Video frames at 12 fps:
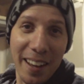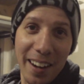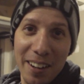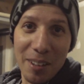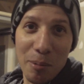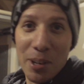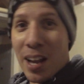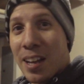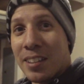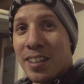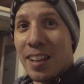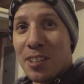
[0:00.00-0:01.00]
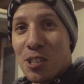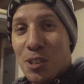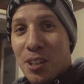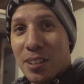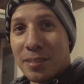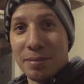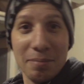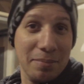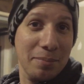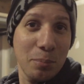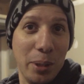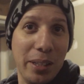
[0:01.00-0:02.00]
I don't know. We're not entirely sure,
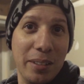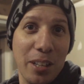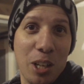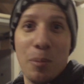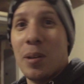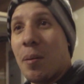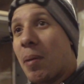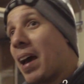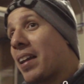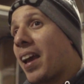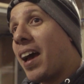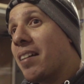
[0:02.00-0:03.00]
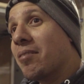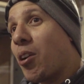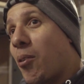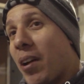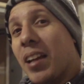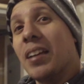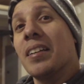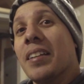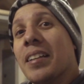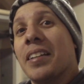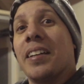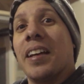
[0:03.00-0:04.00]
but it could have been a bad cat already,
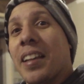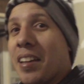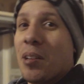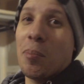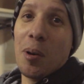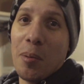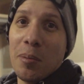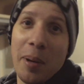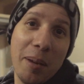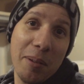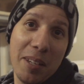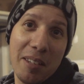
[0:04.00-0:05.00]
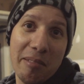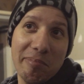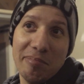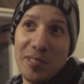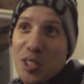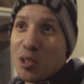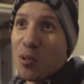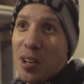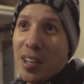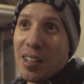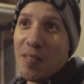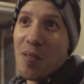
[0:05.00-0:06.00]
and then the Burble maybe
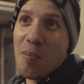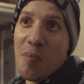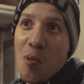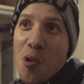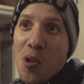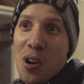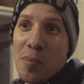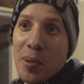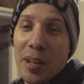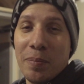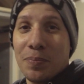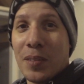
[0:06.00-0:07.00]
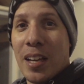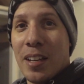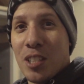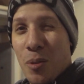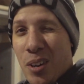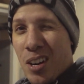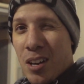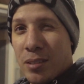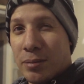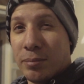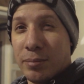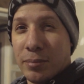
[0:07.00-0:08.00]
destroyed it even more. But so we don't
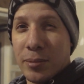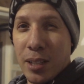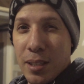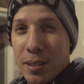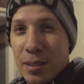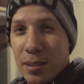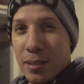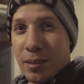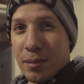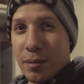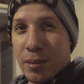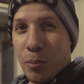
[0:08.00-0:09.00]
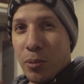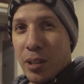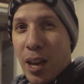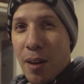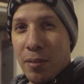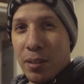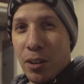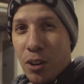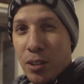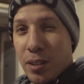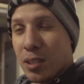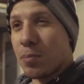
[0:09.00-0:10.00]
know because we haven't
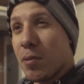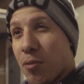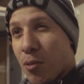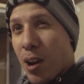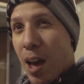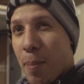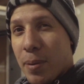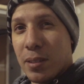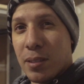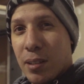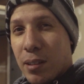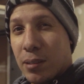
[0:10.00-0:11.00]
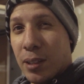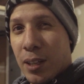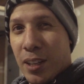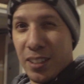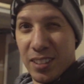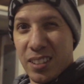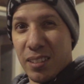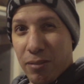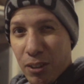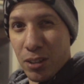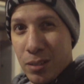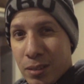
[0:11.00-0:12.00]
heard this before happen. So this is a
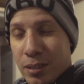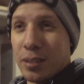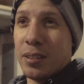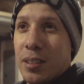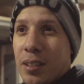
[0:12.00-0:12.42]
first.